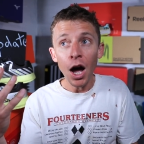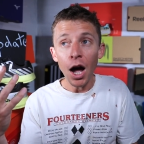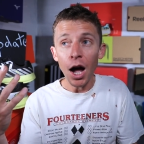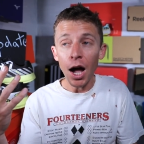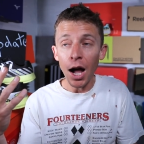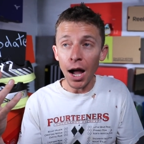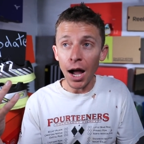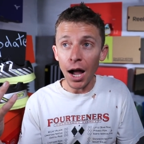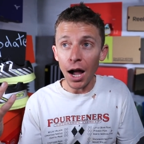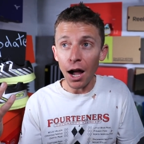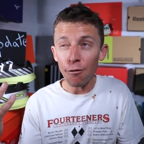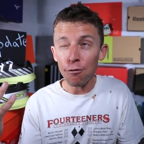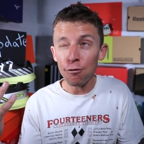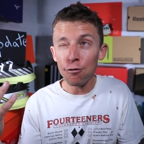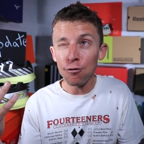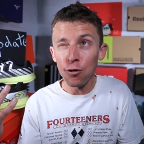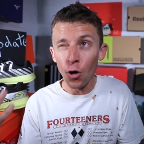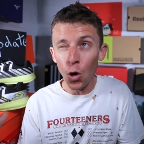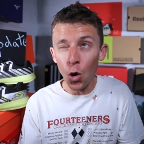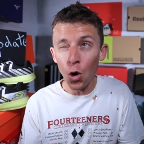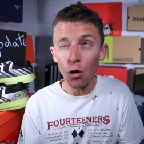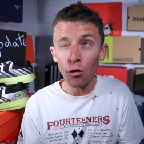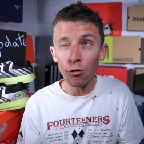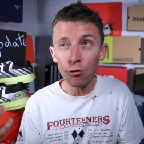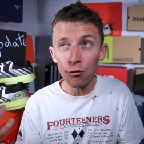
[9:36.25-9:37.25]
uh,
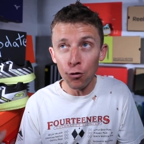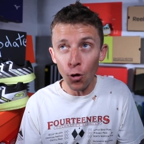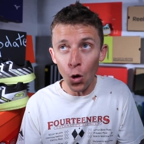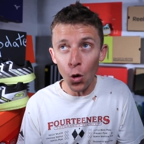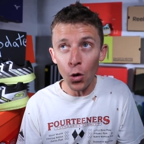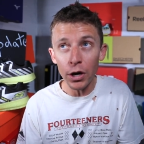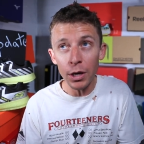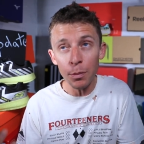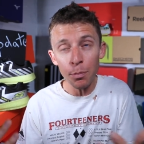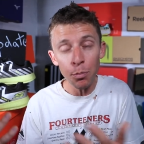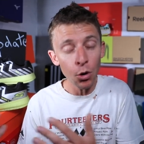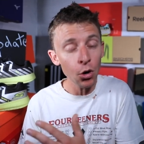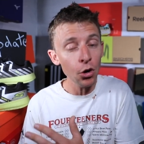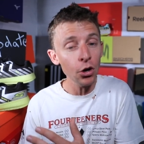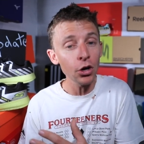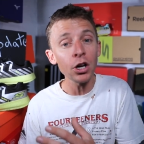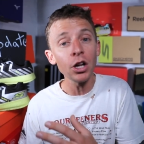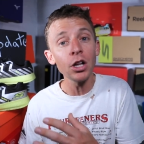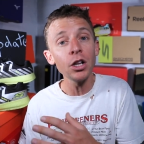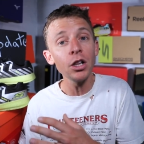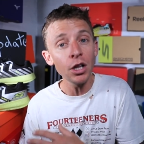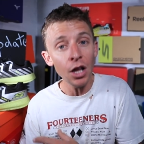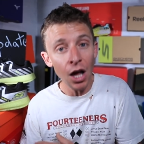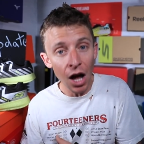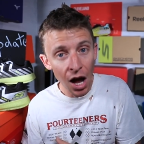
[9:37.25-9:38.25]
four forty per
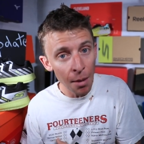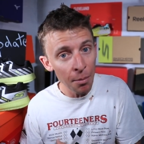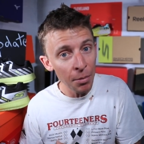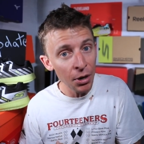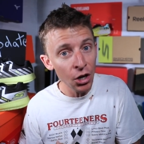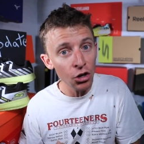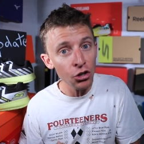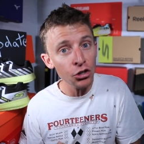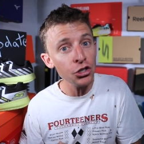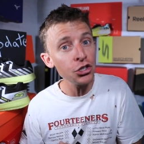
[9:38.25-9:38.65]
kilometer.